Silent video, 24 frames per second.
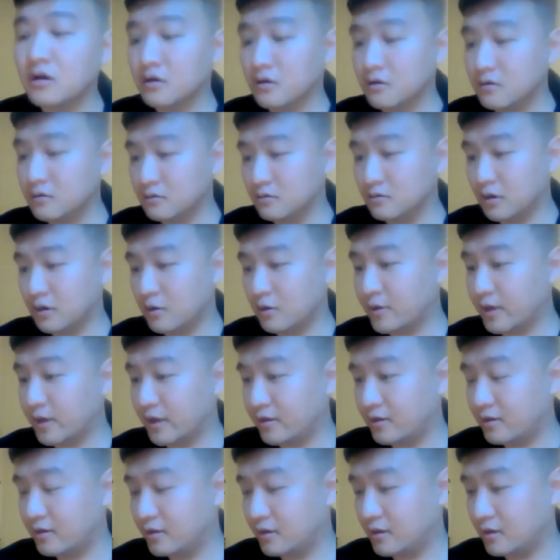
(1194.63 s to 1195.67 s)
Oh,
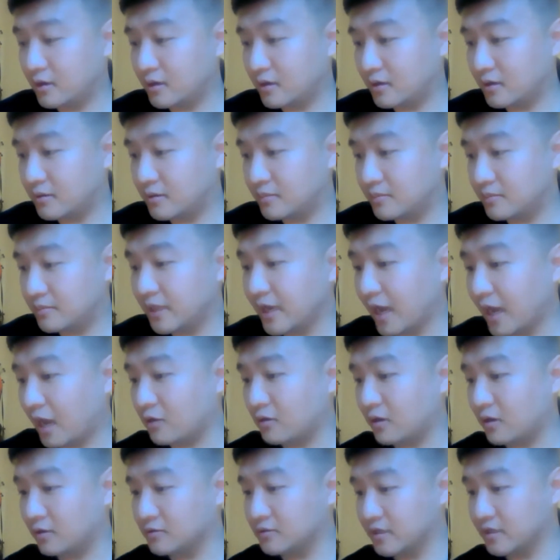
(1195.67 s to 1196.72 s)
okay. Yeah,
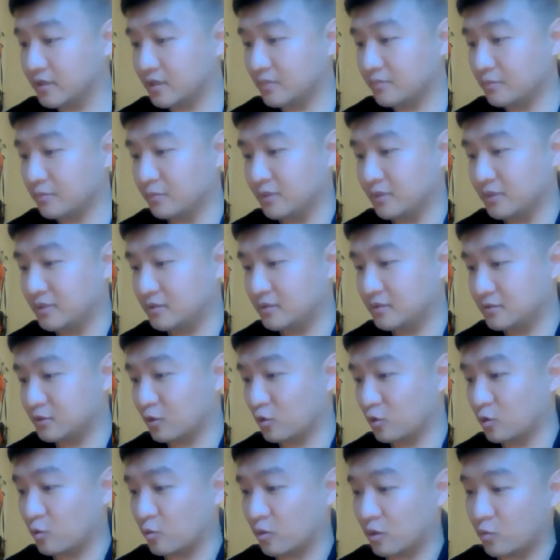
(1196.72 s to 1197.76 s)
I'll take a moment.
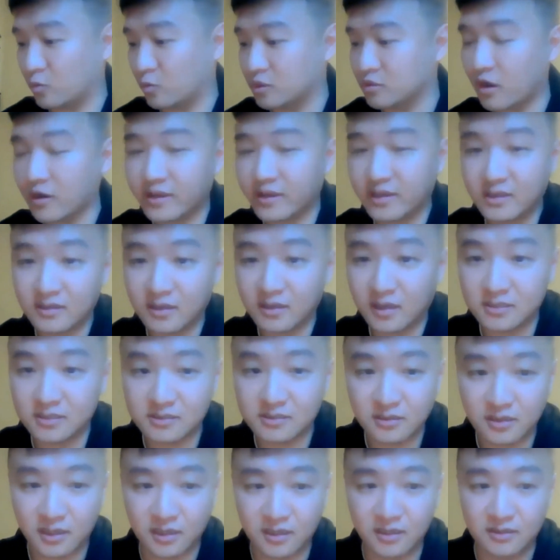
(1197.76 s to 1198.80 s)
So we're talking
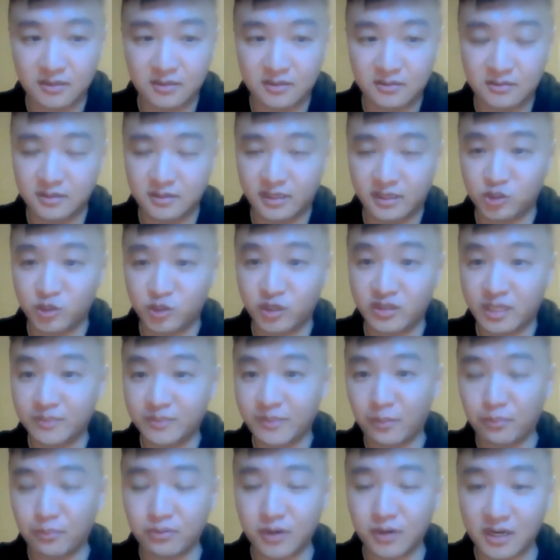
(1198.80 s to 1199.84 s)
like strictly about